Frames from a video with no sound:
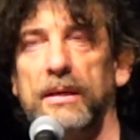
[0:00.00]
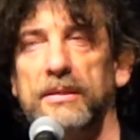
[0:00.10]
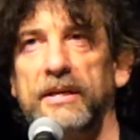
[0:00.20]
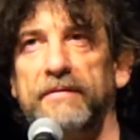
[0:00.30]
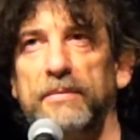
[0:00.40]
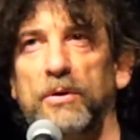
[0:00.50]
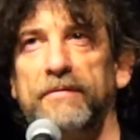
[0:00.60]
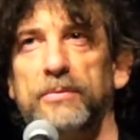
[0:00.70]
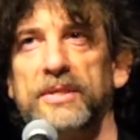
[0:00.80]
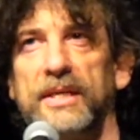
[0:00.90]
Stephen
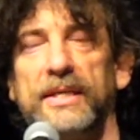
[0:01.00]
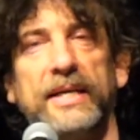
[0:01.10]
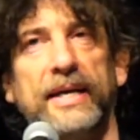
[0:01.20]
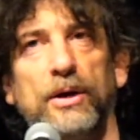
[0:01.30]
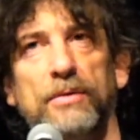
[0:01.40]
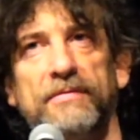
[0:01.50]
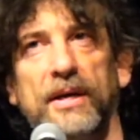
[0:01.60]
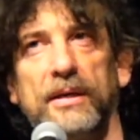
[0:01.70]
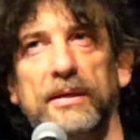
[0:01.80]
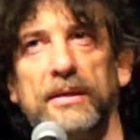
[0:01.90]
Moffat was going to take
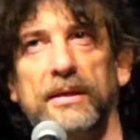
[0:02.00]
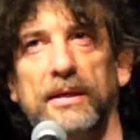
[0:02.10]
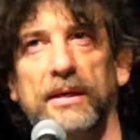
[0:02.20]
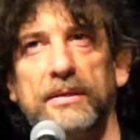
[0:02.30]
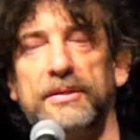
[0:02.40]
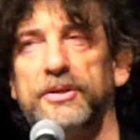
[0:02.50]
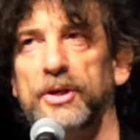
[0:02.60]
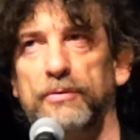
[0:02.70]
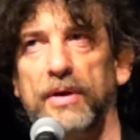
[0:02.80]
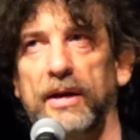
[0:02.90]
over as the
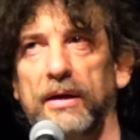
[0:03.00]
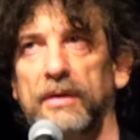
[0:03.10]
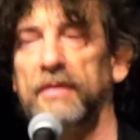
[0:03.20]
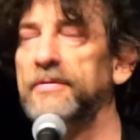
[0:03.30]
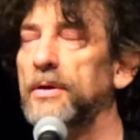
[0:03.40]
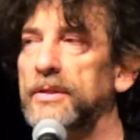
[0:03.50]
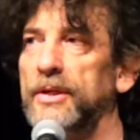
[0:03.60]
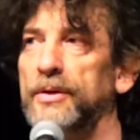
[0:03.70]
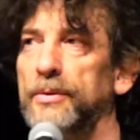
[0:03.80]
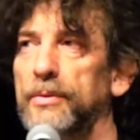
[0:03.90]
showrunner of
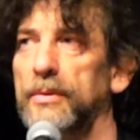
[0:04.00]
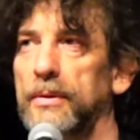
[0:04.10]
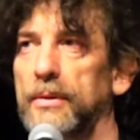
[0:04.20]
Doctor Who.